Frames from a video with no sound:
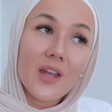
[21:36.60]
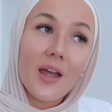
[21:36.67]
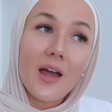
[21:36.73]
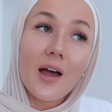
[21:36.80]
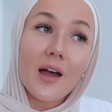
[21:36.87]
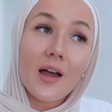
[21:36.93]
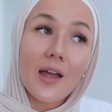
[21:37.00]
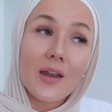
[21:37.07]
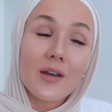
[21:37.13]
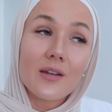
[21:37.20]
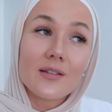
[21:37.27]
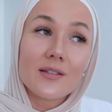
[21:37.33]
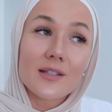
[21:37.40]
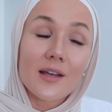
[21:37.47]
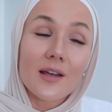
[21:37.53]

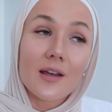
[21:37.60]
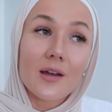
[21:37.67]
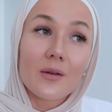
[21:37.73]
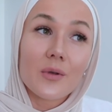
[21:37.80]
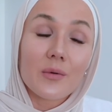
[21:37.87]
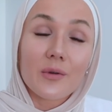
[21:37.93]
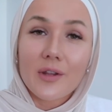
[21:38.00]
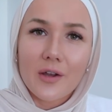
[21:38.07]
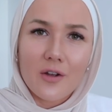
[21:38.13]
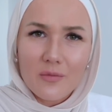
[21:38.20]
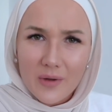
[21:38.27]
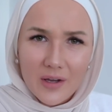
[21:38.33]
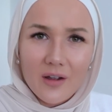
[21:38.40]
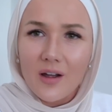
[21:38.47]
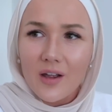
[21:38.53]
And we were like, oh
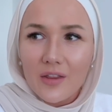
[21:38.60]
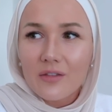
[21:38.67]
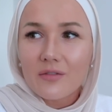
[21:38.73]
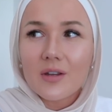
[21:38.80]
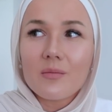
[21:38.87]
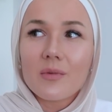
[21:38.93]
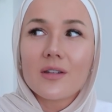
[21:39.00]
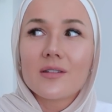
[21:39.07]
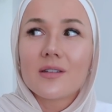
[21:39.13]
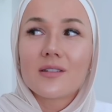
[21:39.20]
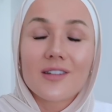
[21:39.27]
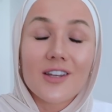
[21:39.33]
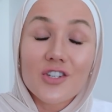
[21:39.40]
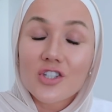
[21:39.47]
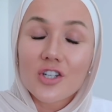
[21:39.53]
my God, 3 months is
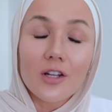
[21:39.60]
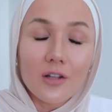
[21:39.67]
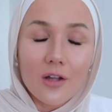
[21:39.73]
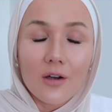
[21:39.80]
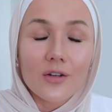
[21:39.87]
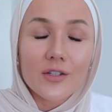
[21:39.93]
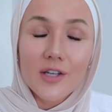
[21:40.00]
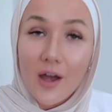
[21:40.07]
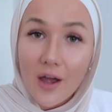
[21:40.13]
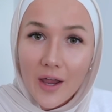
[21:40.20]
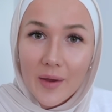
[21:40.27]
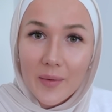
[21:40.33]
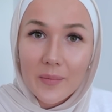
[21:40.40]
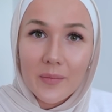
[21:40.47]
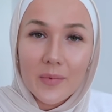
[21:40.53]
such a long
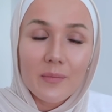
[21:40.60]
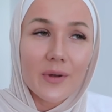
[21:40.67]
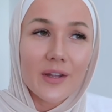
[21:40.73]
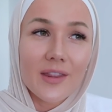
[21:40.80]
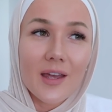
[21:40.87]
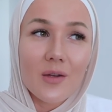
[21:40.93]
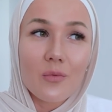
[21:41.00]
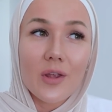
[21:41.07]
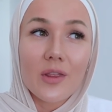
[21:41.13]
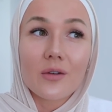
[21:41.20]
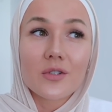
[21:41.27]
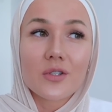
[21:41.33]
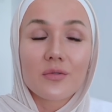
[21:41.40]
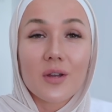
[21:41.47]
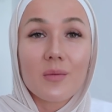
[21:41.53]
time. But then when
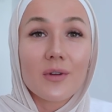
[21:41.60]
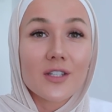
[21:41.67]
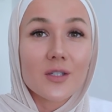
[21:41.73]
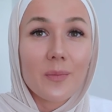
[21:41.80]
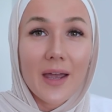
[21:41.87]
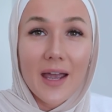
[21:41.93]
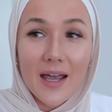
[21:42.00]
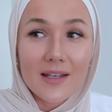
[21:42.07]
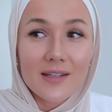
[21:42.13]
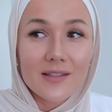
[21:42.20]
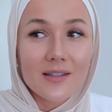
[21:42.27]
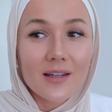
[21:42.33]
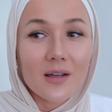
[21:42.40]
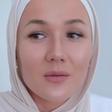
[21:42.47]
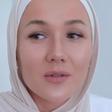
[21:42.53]
those 3 months
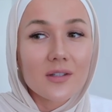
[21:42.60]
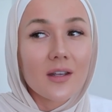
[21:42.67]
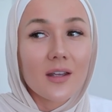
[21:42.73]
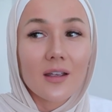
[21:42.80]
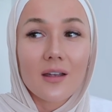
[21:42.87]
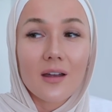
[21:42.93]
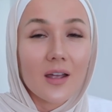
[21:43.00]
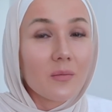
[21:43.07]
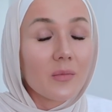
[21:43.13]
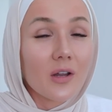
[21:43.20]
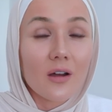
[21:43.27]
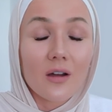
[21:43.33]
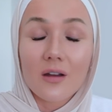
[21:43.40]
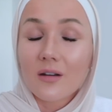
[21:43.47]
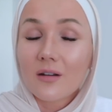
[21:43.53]
passed, I was like, I'm
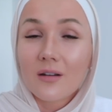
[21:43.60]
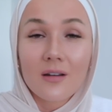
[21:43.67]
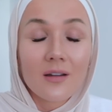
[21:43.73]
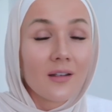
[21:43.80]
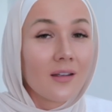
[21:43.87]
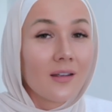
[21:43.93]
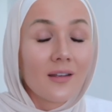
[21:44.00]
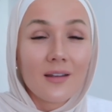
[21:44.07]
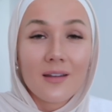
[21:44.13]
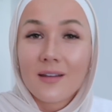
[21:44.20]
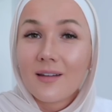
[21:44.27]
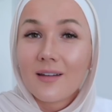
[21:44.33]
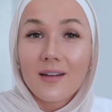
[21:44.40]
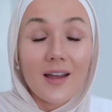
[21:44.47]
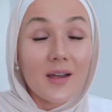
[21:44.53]

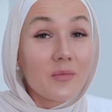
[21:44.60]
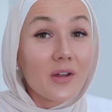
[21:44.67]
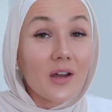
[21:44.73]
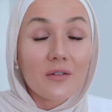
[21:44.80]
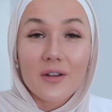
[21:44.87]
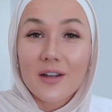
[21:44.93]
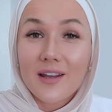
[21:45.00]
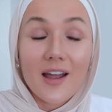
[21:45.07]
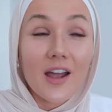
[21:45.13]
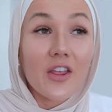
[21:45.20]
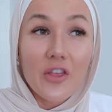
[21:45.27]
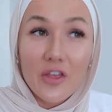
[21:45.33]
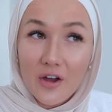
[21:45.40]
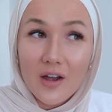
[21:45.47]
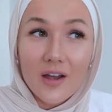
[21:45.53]
not ready.
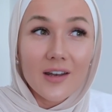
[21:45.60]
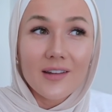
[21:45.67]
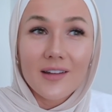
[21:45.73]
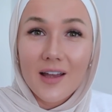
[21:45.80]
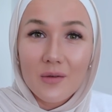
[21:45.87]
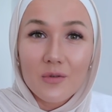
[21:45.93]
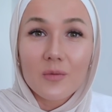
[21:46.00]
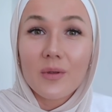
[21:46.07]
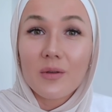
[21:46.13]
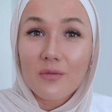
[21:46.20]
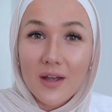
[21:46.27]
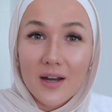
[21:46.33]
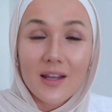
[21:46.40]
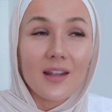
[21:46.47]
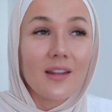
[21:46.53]
I thought I would be
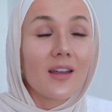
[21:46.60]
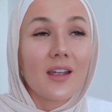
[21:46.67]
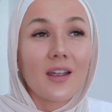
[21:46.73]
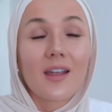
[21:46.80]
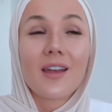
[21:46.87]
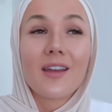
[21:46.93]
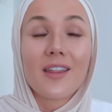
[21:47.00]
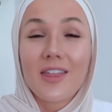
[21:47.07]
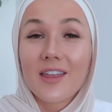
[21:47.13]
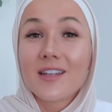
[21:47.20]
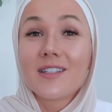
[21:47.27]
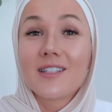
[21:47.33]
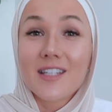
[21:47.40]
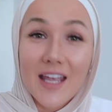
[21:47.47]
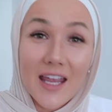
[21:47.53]
ready like
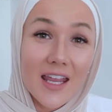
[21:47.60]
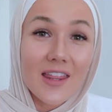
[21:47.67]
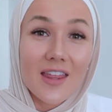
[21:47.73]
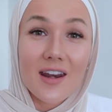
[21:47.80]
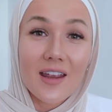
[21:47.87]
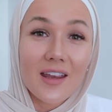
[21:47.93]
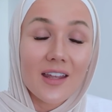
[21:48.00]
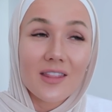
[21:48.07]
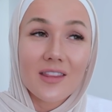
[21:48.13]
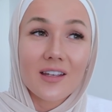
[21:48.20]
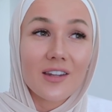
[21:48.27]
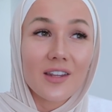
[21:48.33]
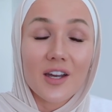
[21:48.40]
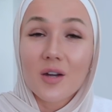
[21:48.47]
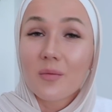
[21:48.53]
the day that I get the
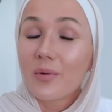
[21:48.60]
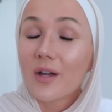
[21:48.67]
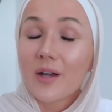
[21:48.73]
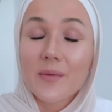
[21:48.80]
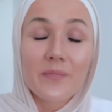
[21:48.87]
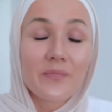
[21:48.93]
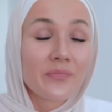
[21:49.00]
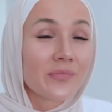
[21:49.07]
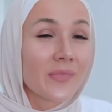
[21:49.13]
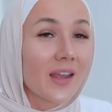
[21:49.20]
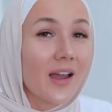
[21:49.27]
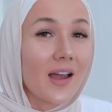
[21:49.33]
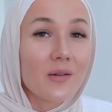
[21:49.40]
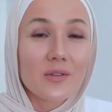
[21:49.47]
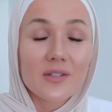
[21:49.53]
clear, but
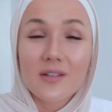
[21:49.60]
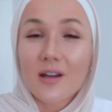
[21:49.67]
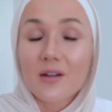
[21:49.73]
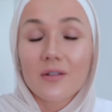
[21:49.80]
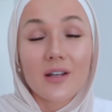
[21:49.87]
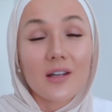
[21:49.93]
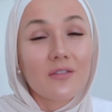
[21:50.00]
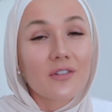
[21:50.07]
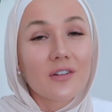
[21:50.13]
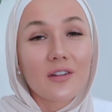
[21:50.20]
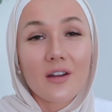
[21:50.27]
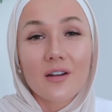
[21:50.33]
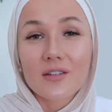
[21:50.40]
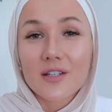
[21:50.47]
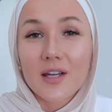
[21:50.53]
I was not ready for a
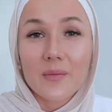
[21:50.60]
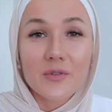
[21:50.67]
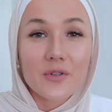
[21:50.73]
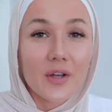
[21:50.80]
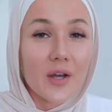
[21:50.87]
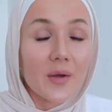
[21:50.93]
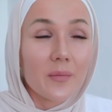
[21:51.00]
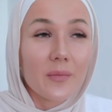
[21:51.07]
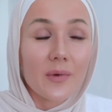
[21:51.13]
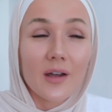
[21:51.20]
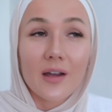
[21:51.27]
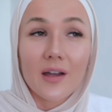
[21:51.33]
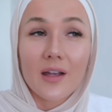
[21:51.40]
long time to come.